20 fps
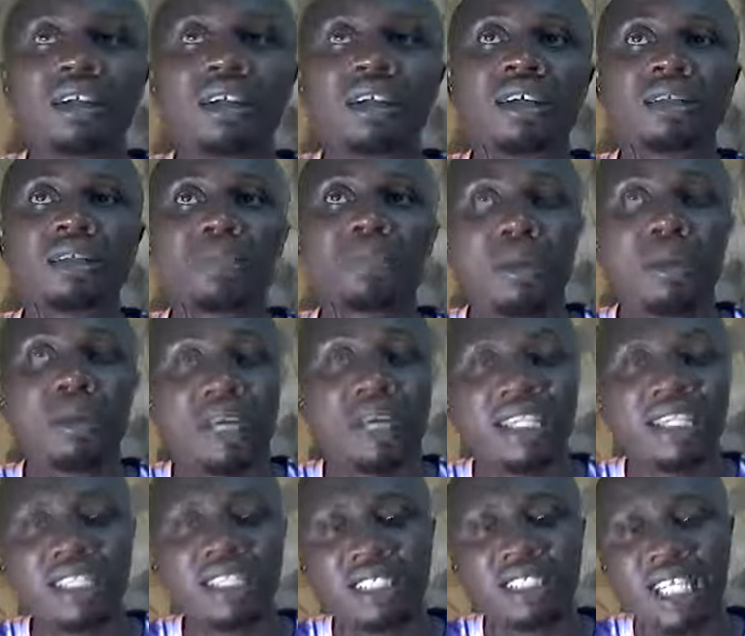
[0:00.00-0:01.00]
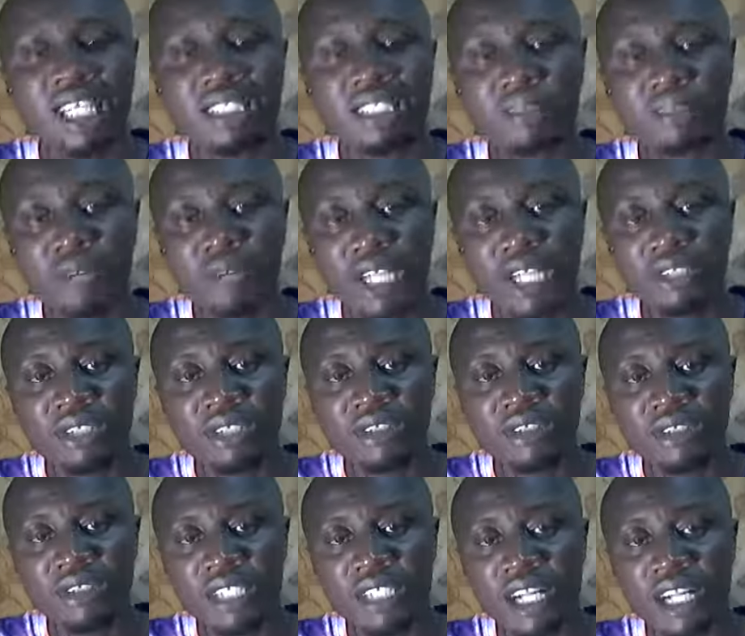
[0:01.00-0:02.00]
Permatex, that's the brand
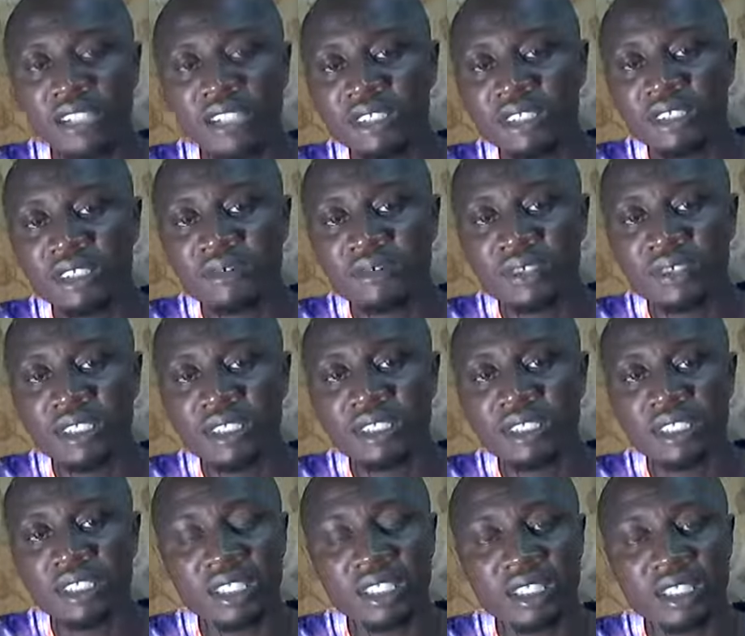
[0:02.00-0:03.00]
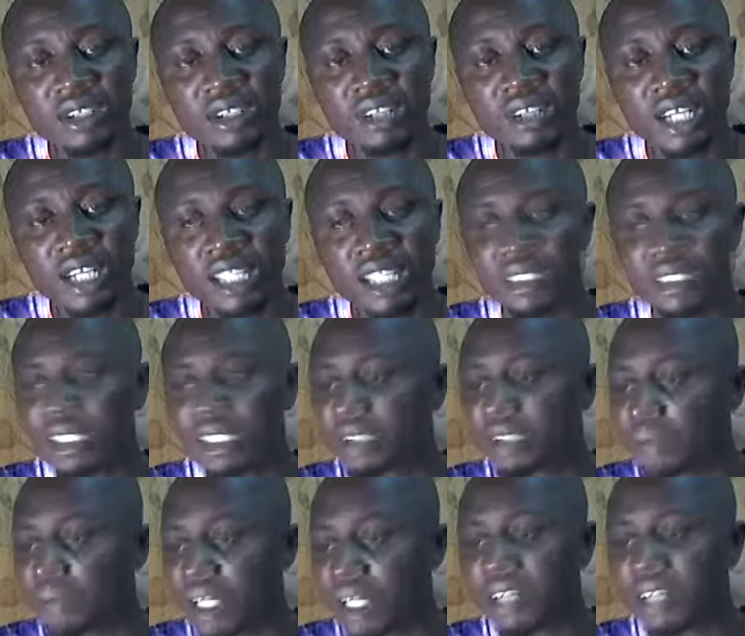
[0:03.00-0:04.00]
of the RTV silicone
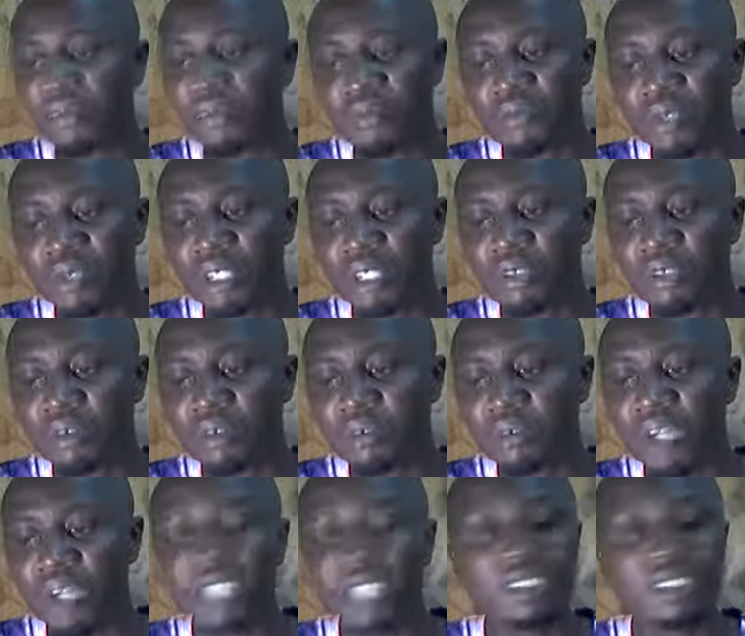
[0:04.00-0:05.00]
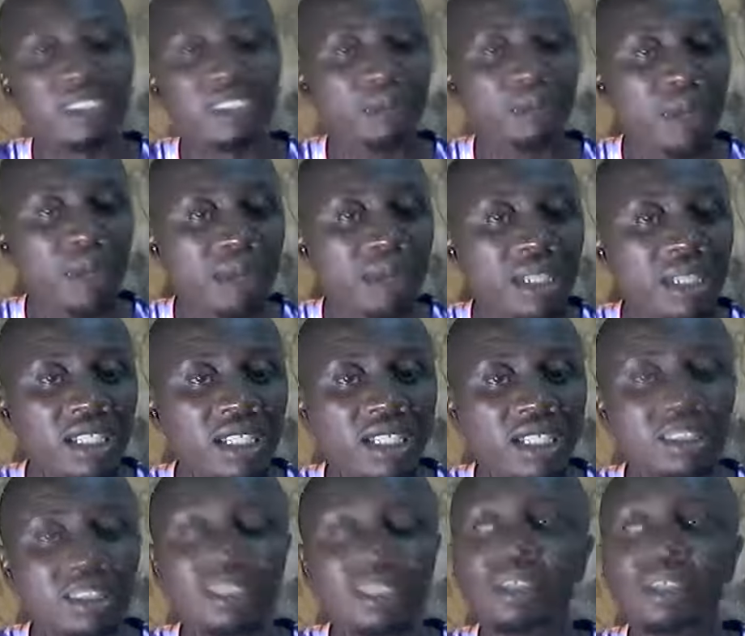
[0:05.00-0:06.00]
gasket maker. One of the brands is
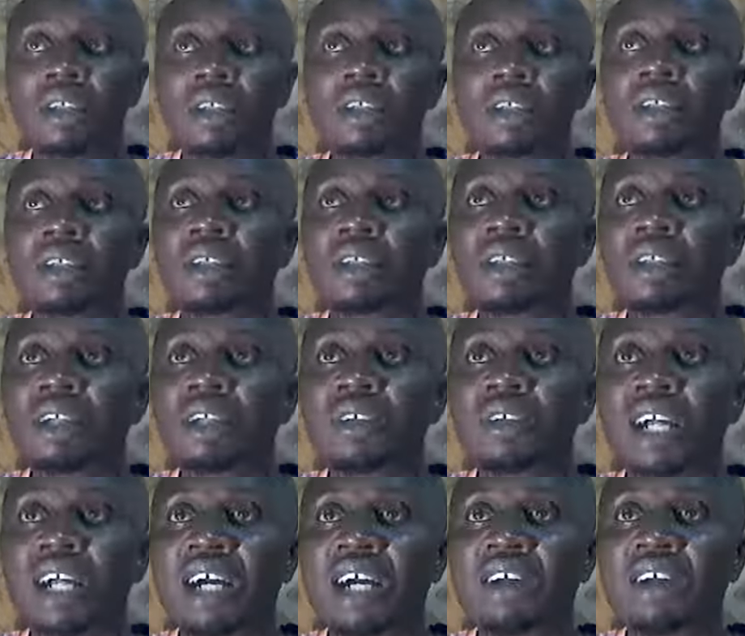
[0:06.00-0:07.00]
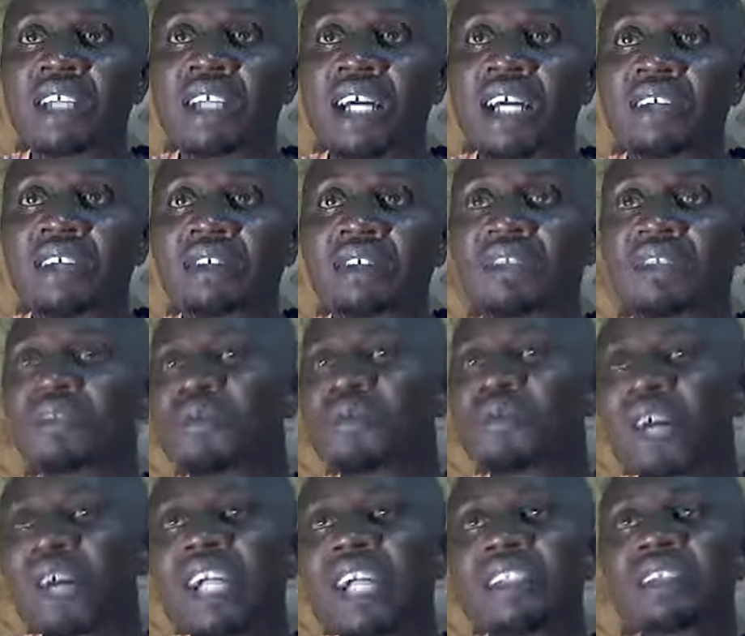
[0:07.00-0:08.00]
Permatex. You can order it, you
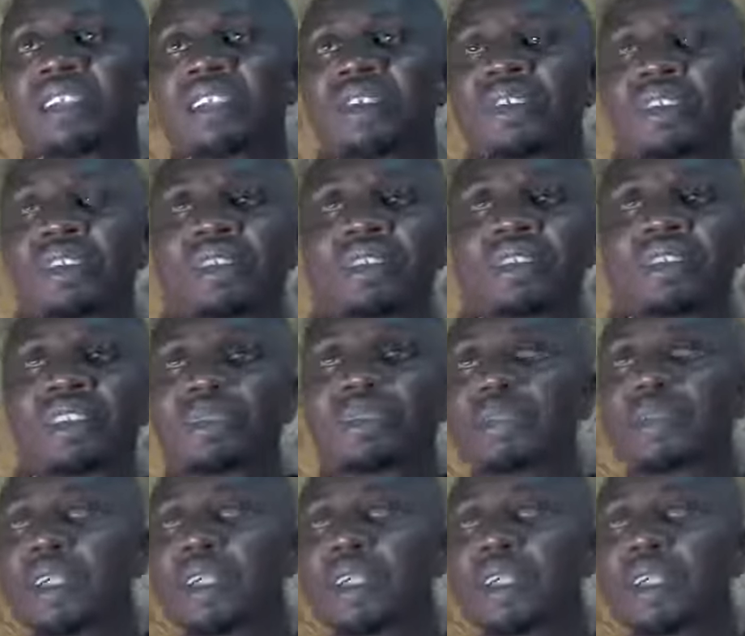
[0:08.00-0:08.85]
find it on eBay.